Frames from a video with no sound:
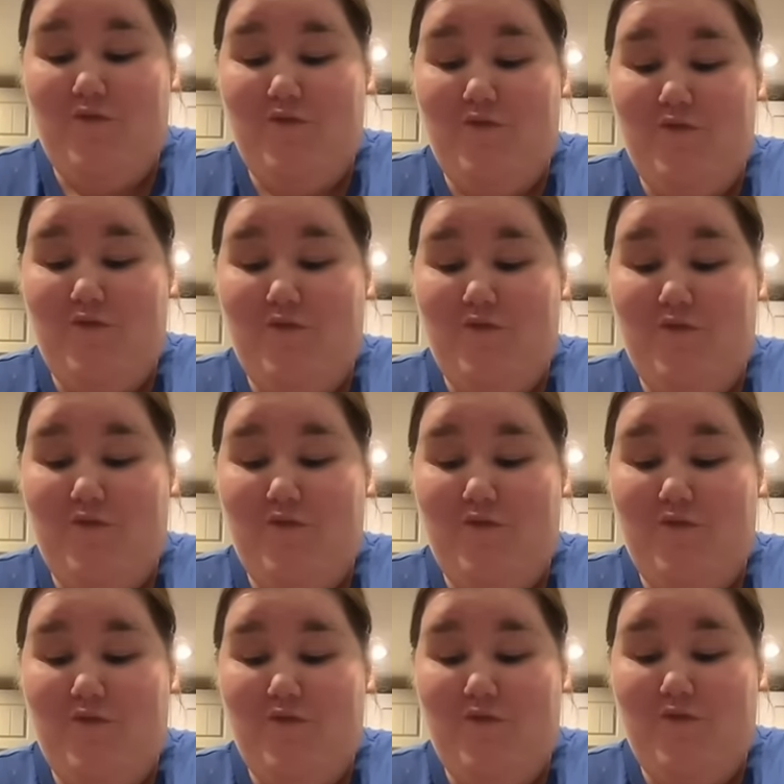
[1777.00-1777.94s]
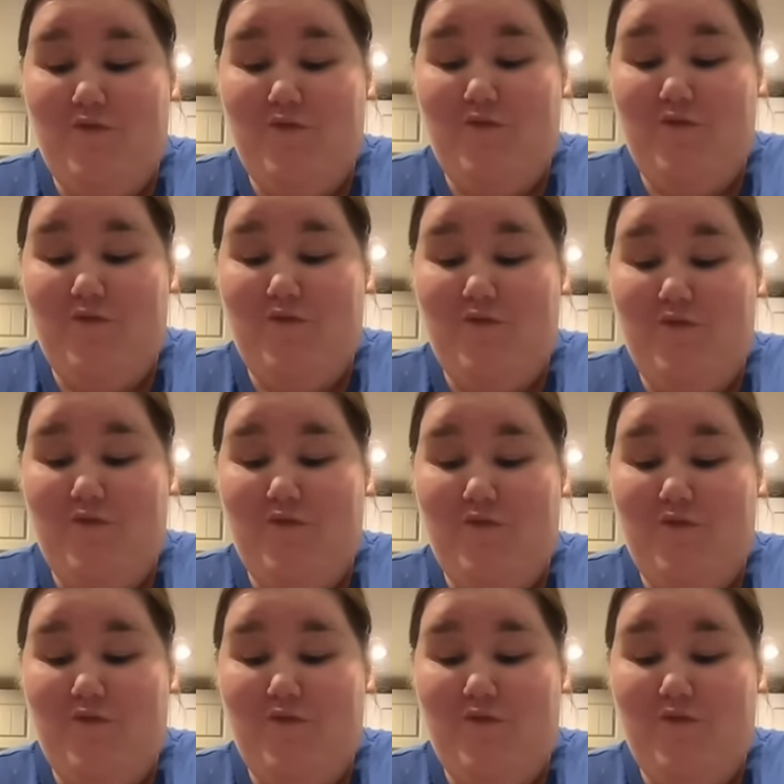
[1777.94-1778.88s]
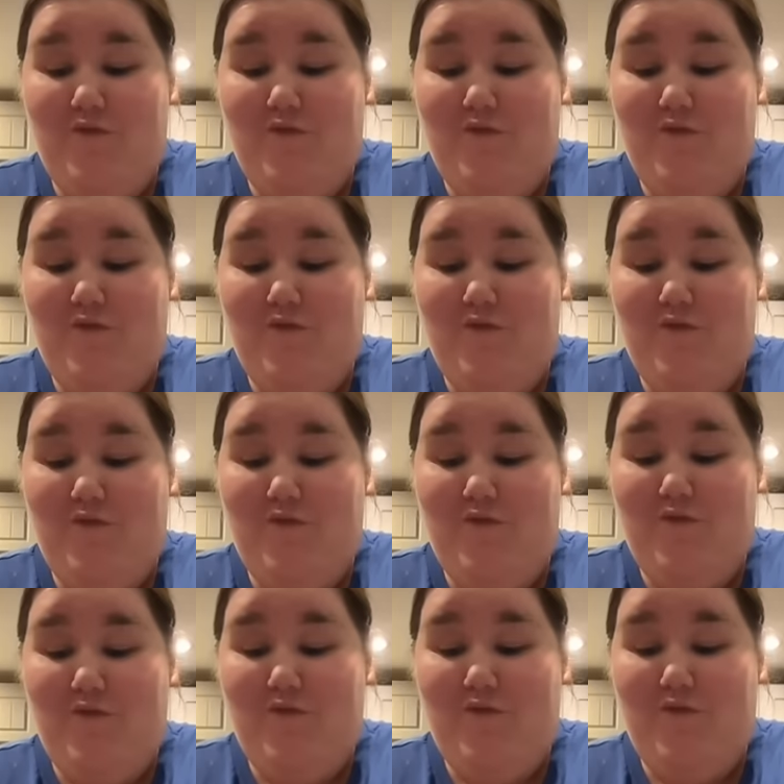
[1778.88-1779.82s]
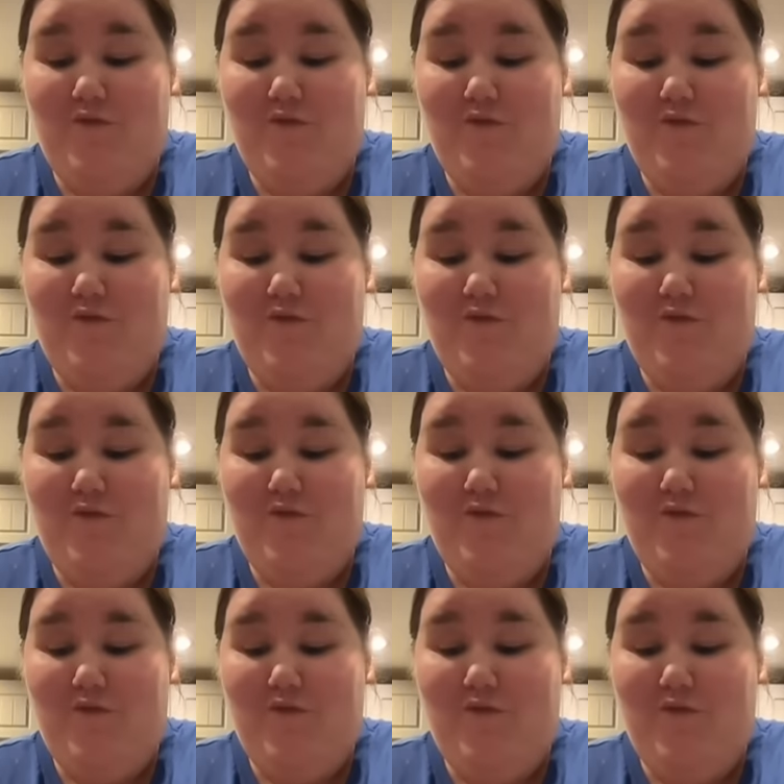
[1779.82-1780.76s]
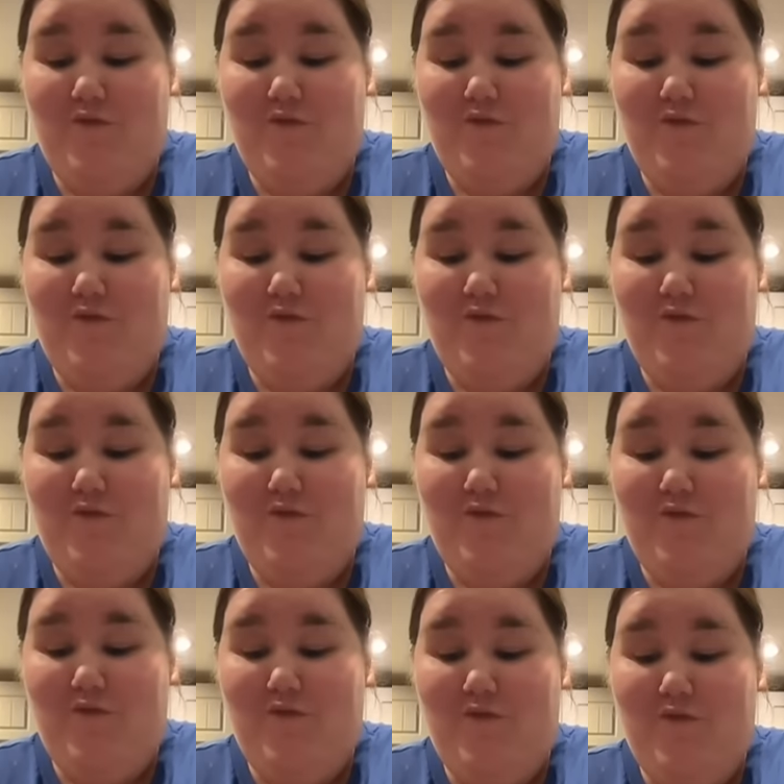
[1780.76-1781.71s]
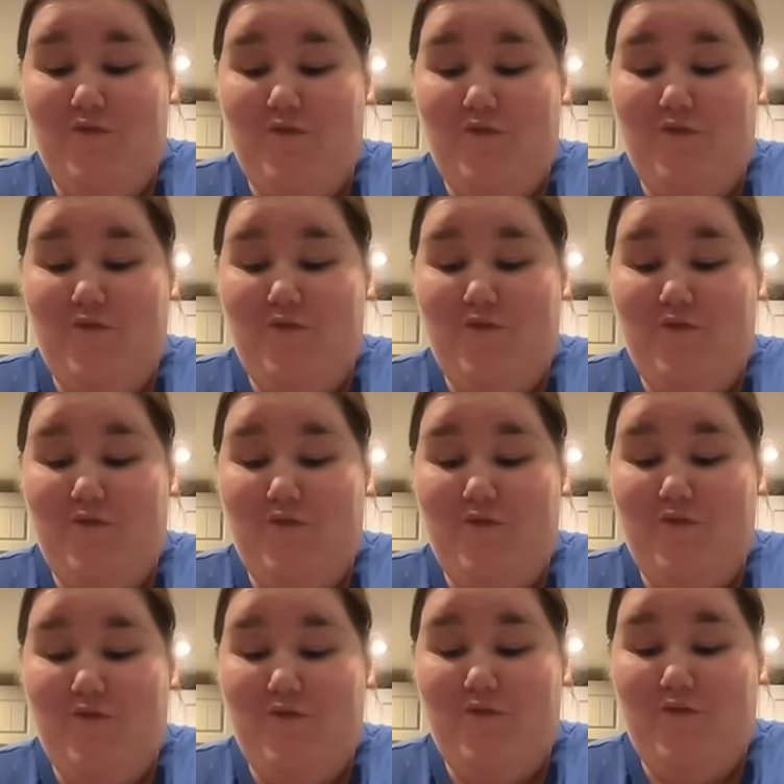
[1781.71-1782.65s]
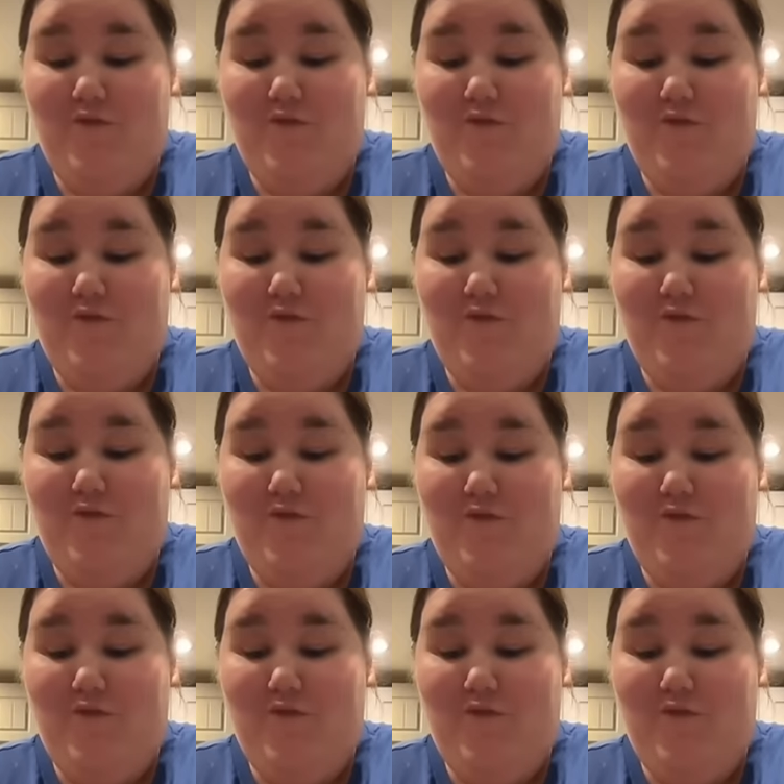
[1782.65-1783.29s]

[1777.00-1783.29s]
(not speaking)